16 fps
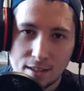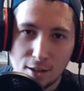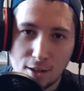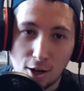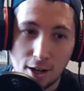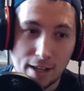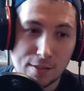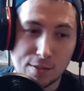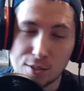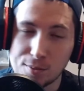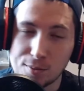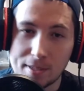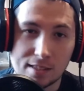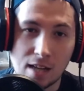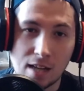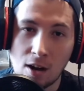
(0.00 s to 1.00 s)
Honestly, it's
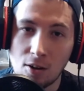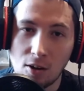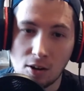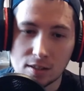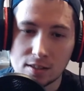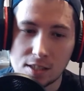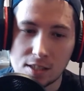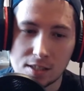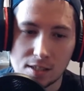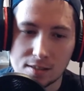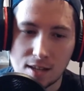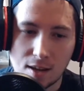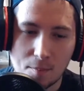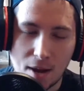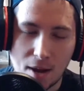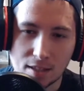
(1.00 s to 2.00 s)
been so long since I've
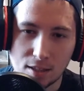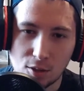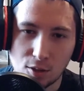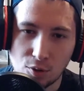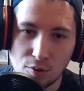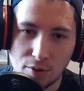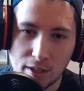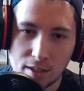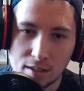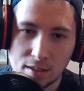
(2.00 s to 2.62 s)
seen Mandalorian.